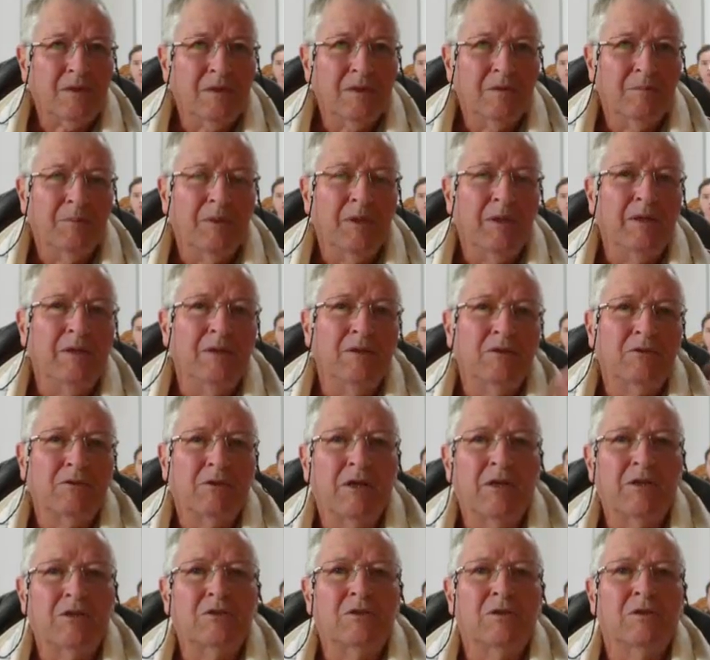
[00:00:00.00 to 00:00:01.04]
The plane had
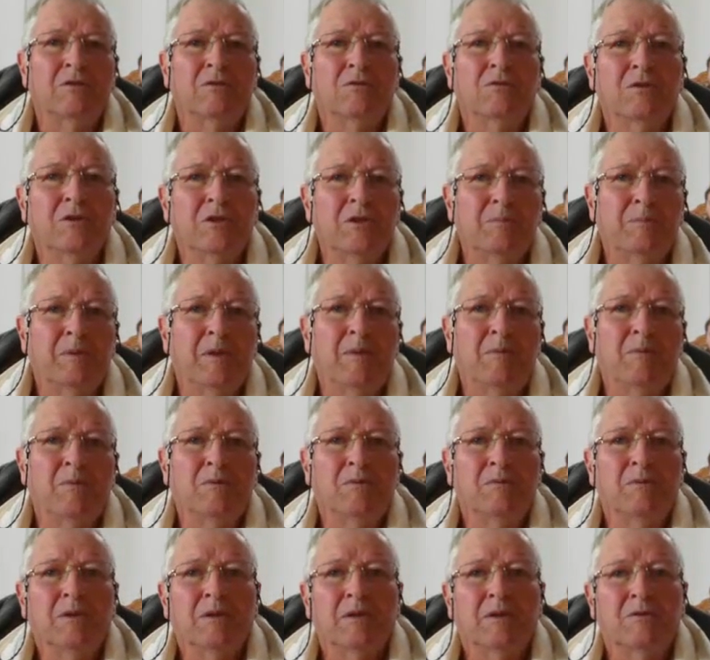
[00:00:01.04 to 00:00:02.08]
crashed and all these
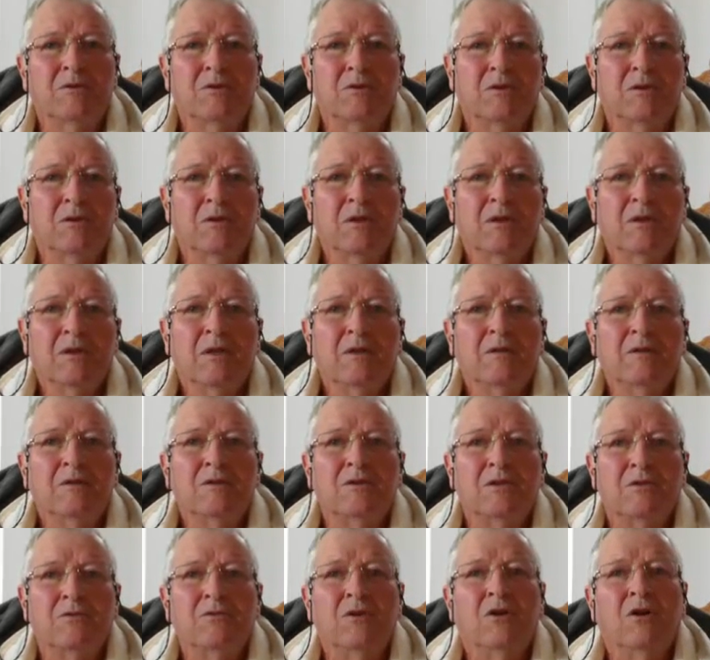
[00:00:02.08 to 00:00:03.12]
people, they sort of
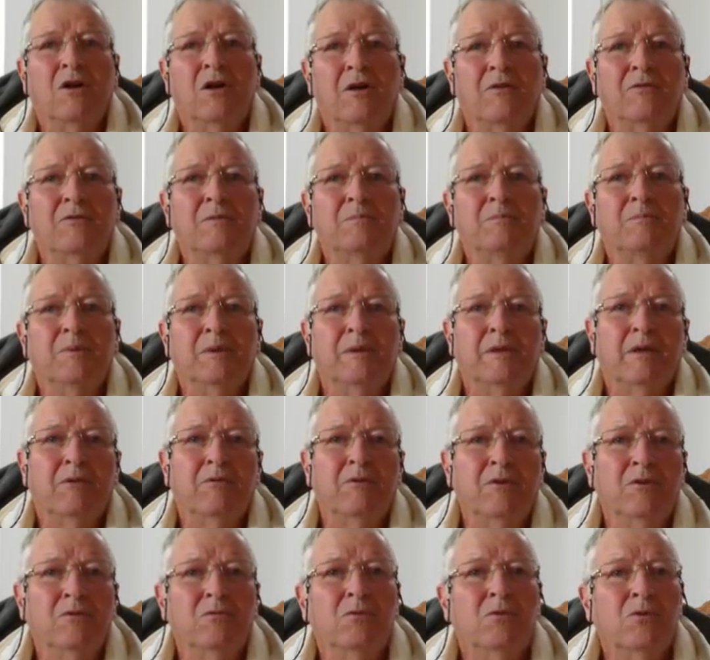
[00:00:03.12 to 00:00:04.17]
survived, but they
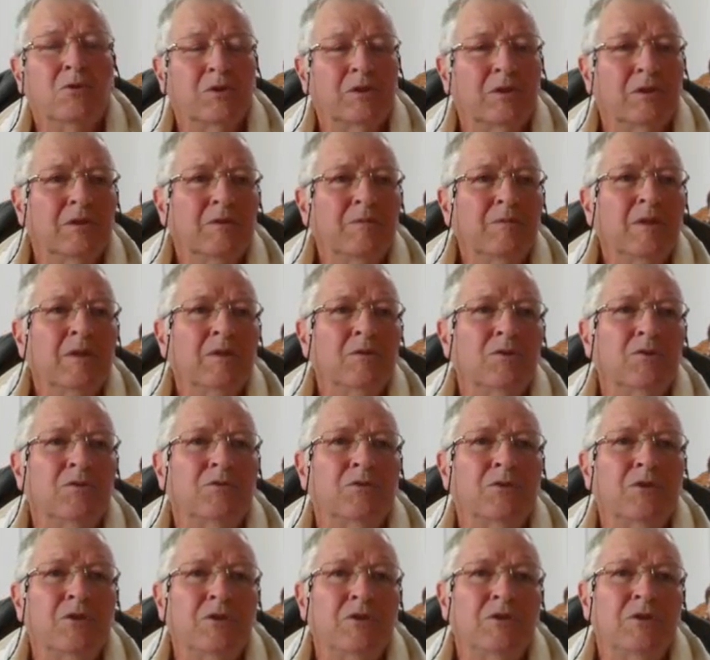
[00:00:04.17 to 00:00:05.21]
were in the water, it was
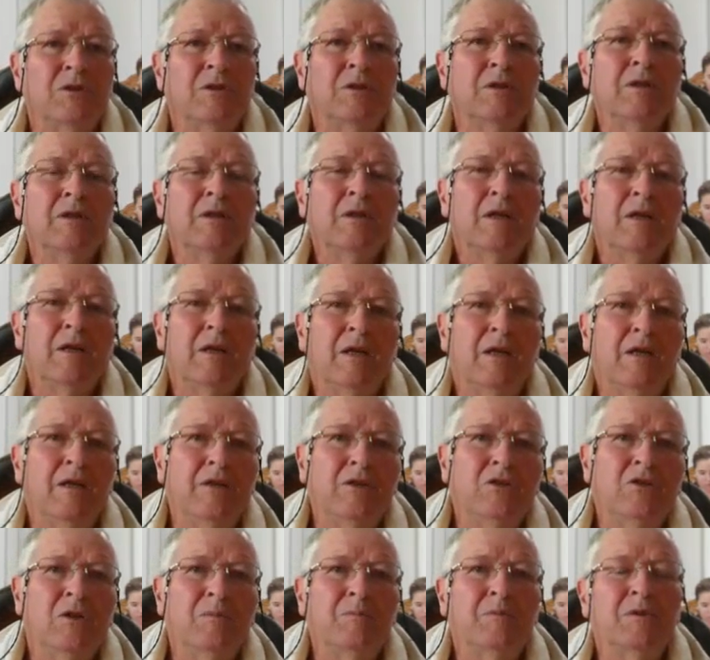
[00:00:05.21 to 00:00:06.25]
freezing. A
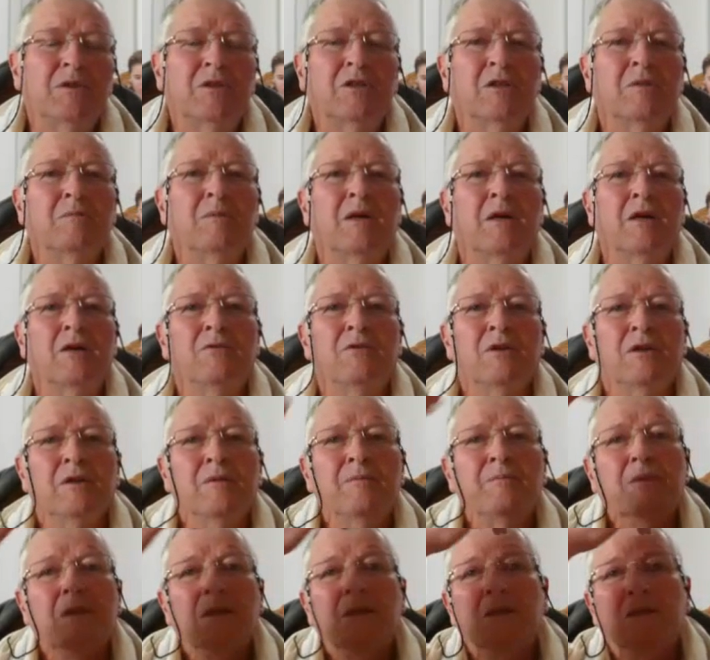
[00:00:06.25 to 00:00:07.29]
helicopter come
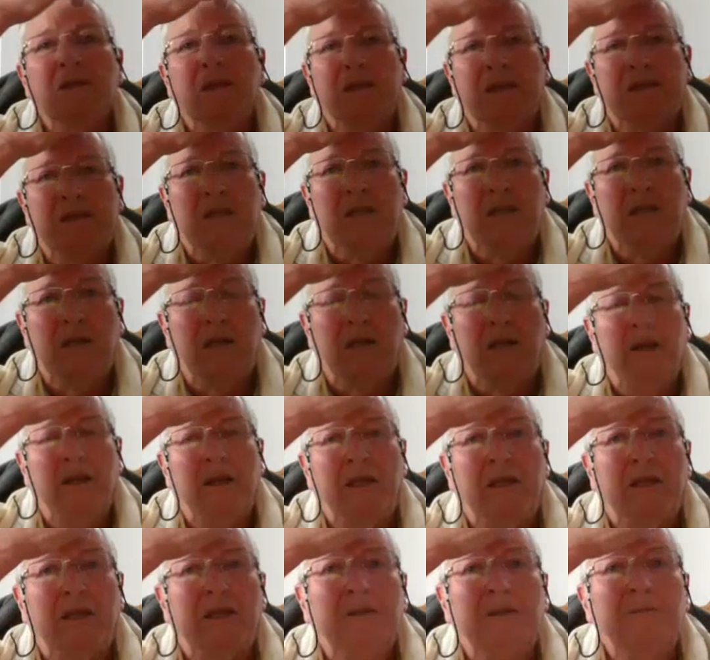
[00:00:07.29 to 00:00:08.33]
over, let down a
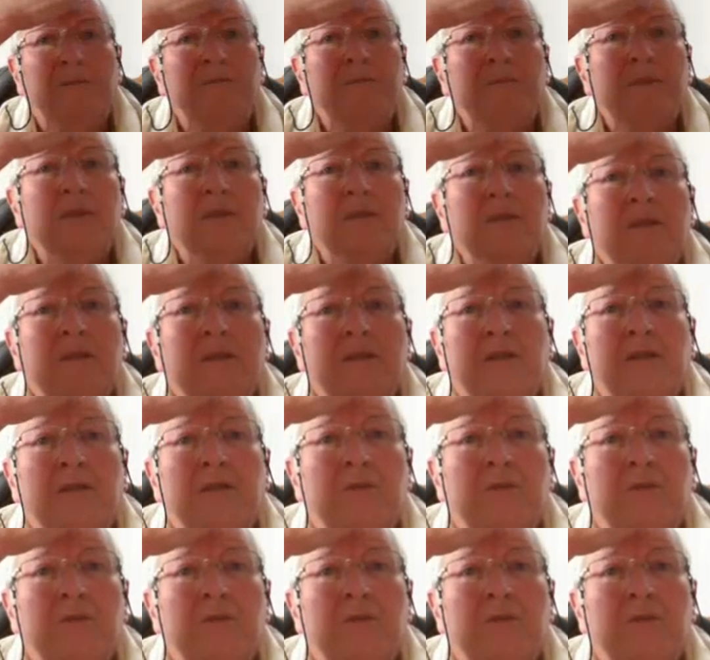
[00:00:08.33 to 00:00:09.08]
ladder, and